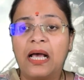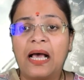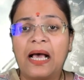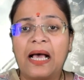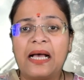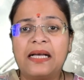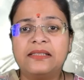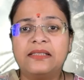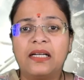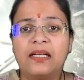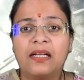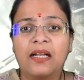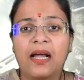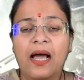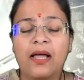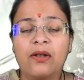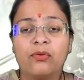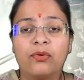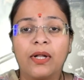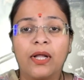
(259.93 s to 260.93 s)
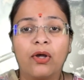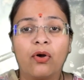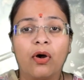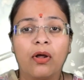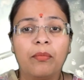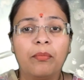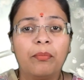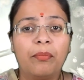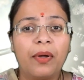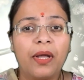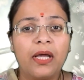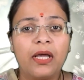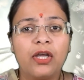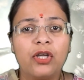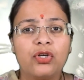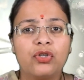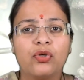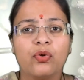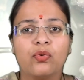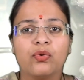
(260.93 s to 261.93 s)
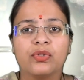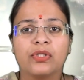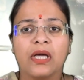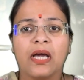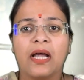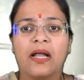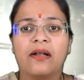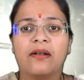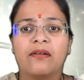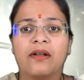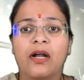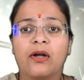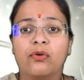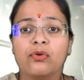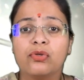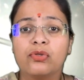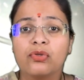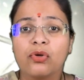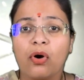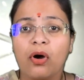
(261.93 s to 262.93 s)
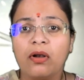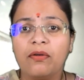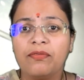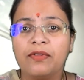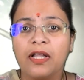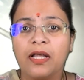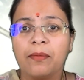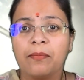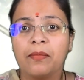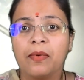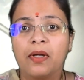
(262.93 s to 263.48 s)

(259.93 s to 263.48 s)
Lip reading: as they try to take on big issues and try to solve them